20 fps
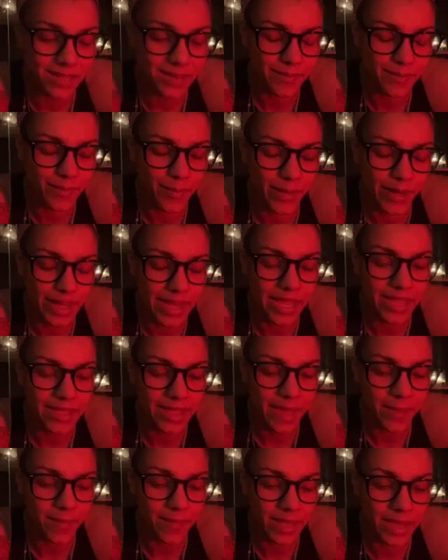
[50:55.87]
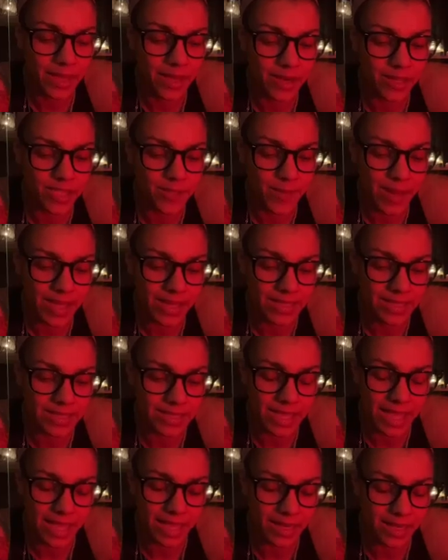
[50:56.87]
and bringing that beginner's
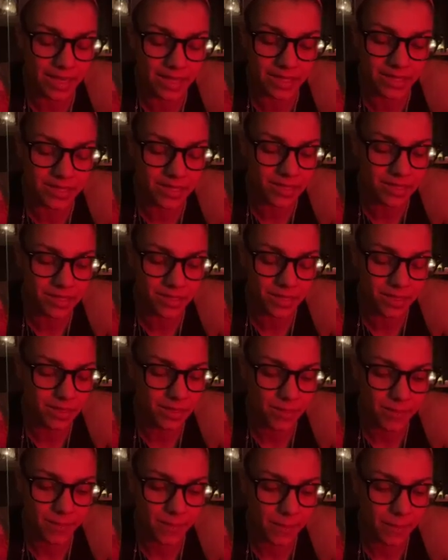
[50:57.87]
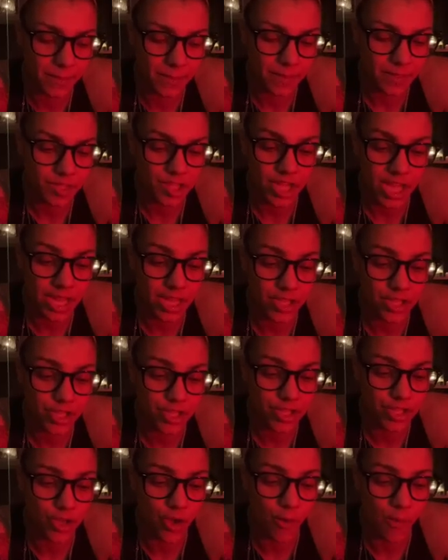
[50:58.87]
mindset has
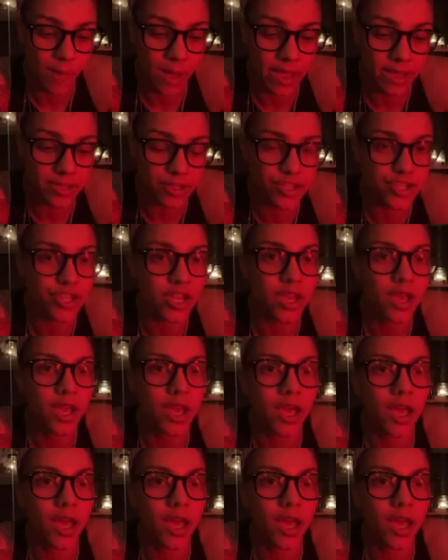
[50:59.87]
changed so much.